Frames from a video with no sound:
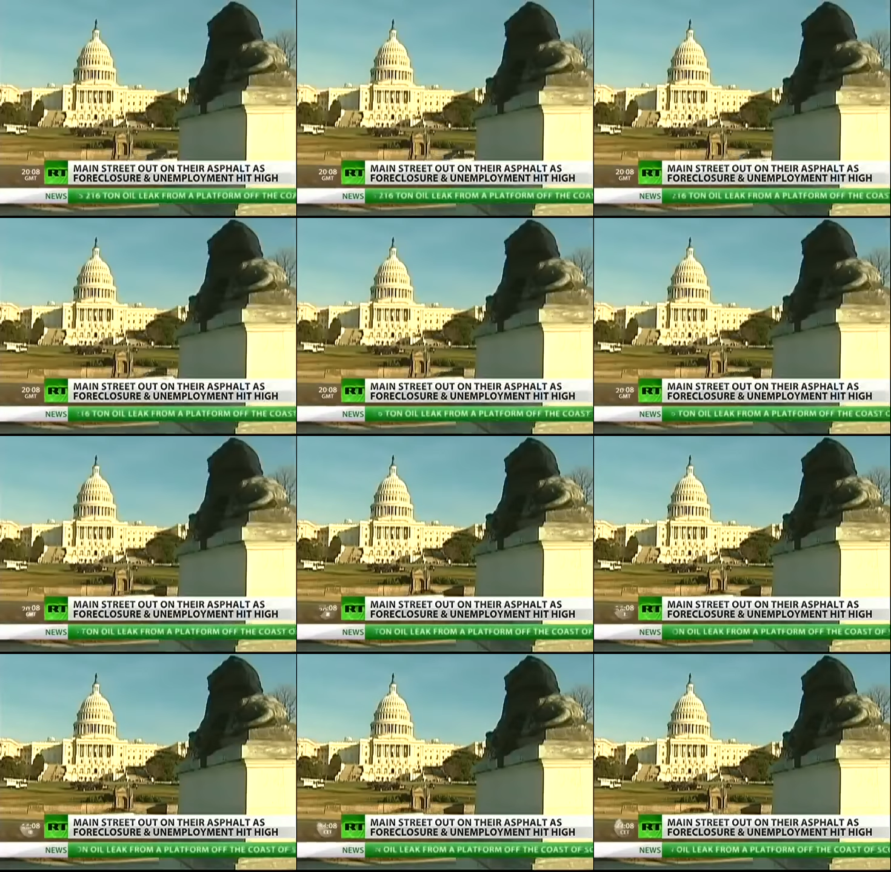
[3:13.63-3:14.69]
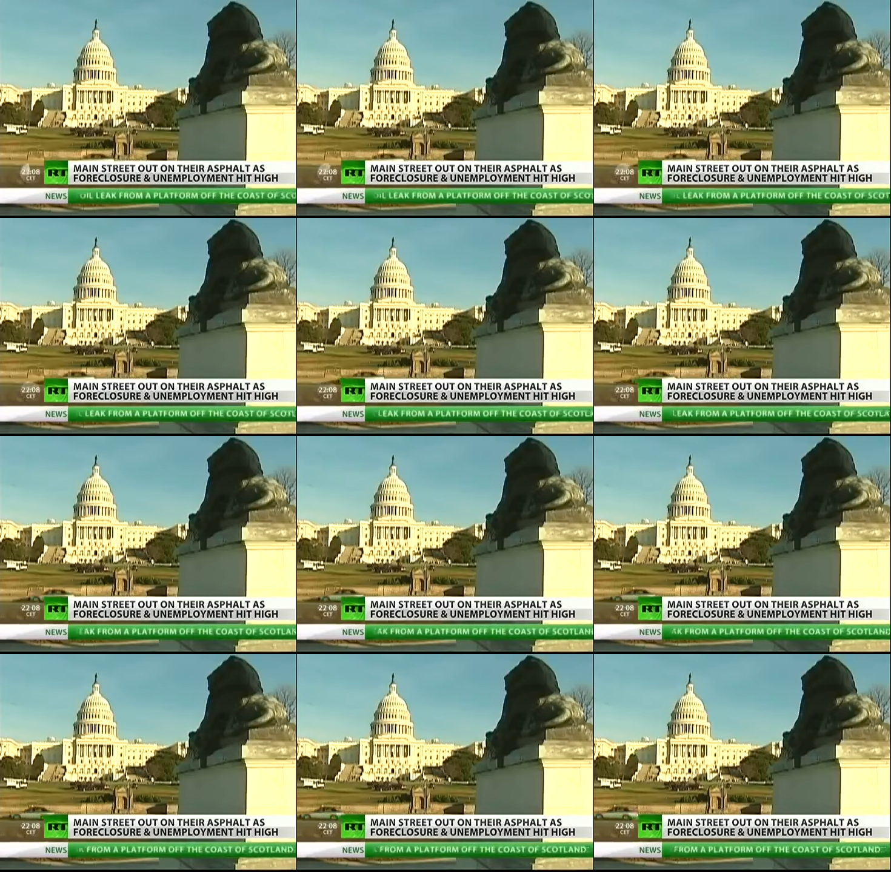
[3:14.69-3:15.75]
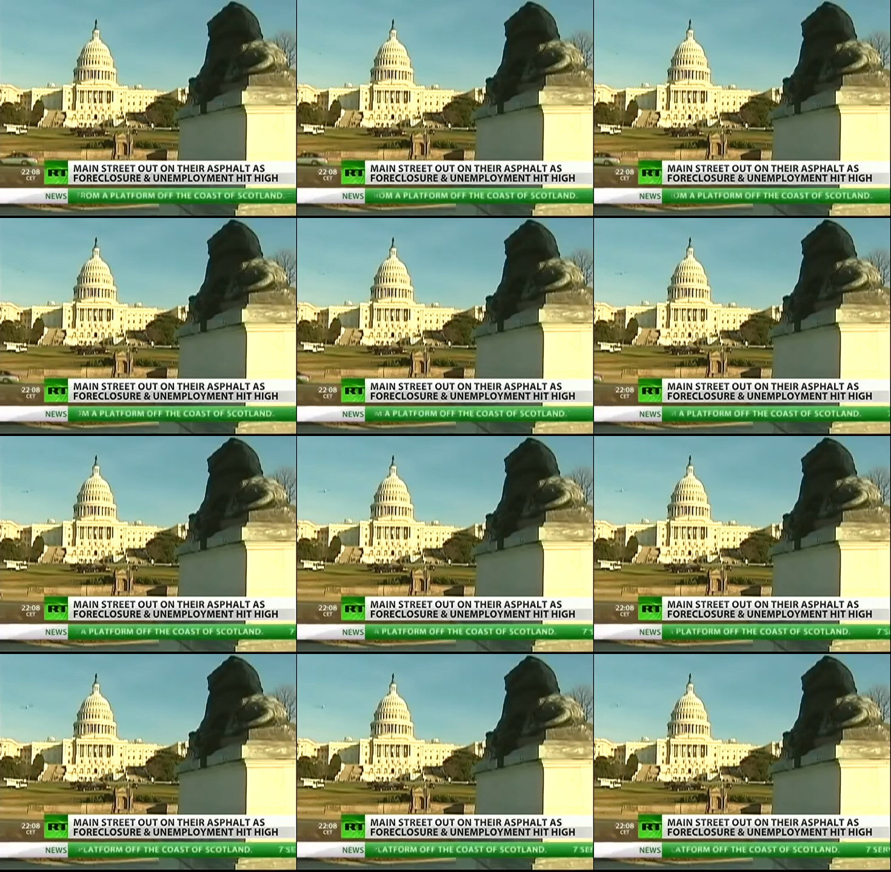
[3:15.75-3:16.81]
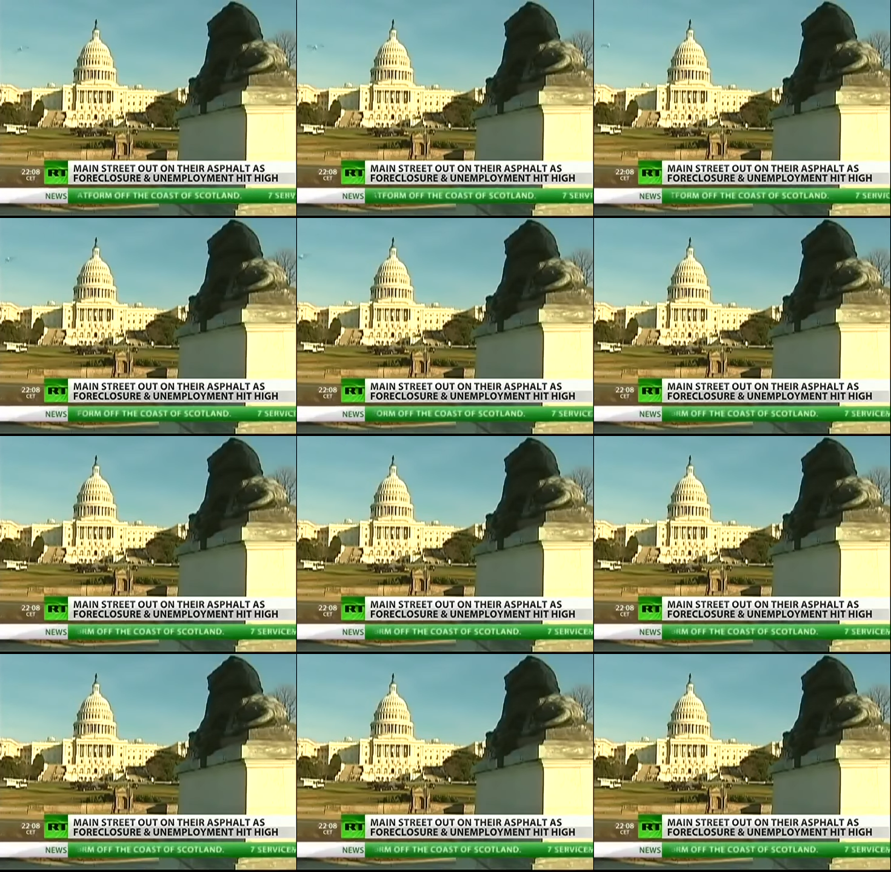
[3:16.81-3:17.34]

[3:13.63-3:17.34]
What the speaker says: No face is visible, so there are no lips to read.